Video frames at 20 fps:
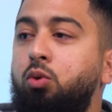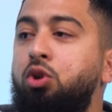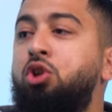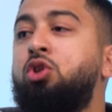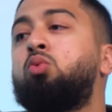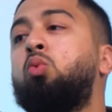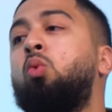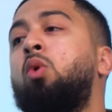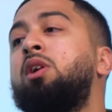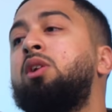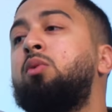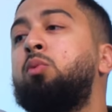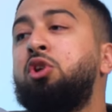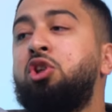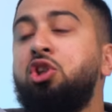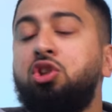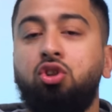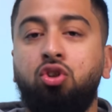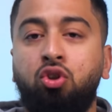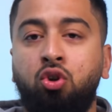be. We just wanted, we
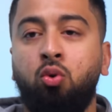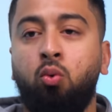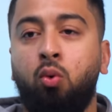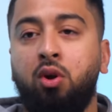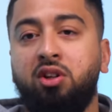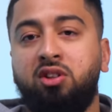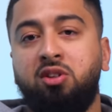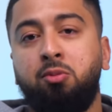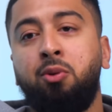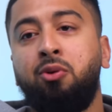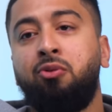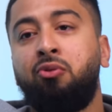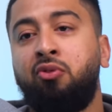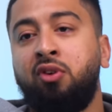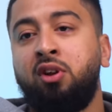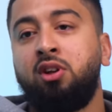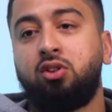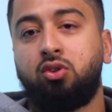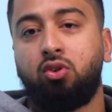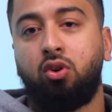just knew, we wanted to be
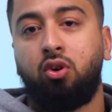fitness